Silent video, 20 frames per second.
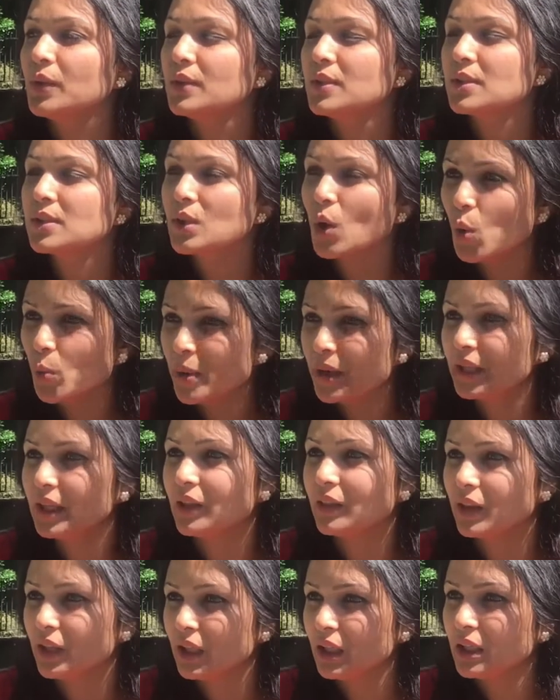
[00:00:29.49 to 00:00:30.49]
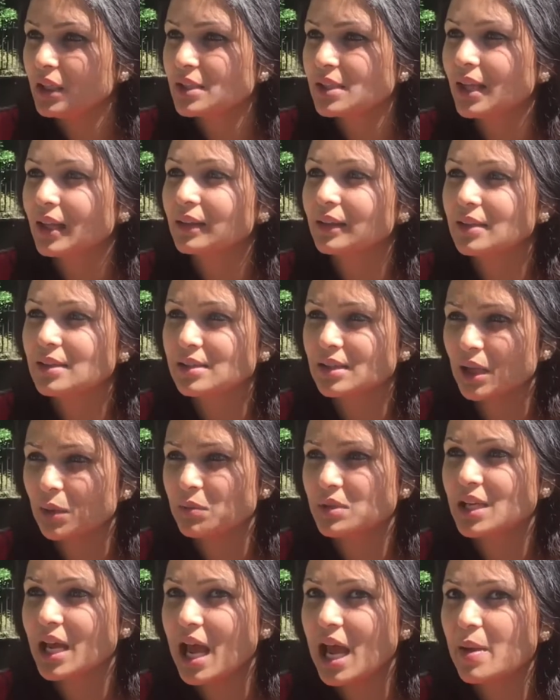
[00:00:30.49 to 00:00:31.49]
so many things at the
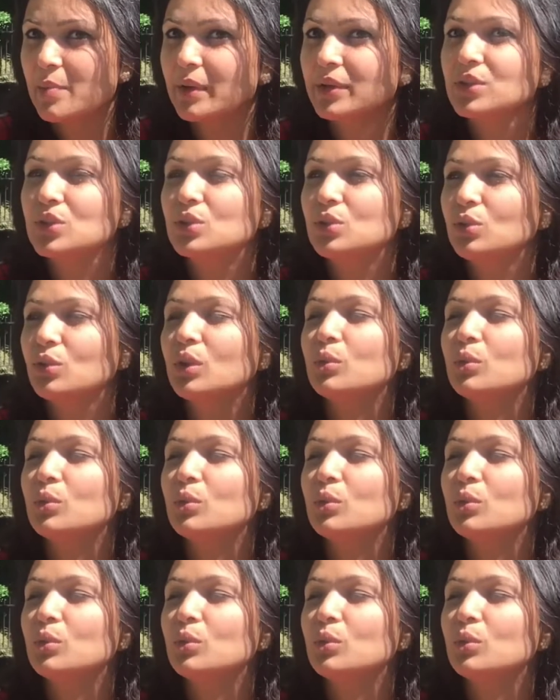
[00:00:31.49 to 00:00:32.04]
same time and to do